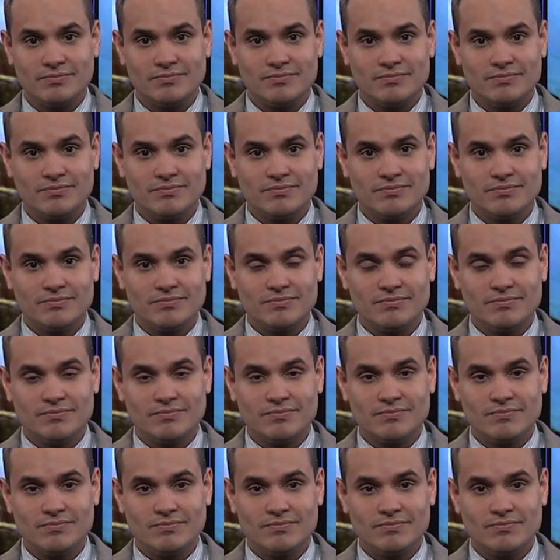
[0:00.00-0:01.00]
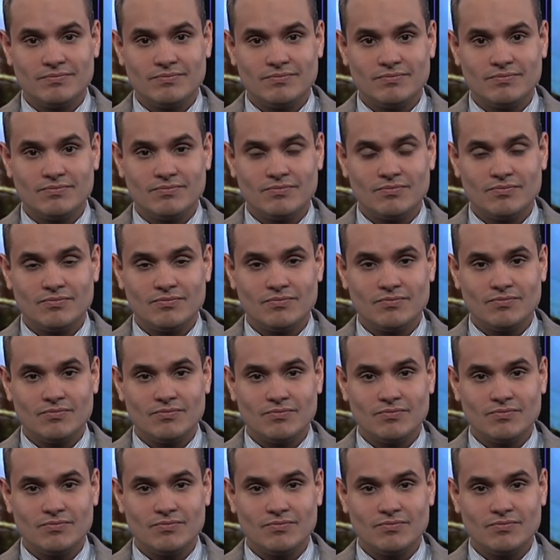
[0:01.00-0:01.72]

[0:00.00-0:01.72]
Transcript: Nobody speaks.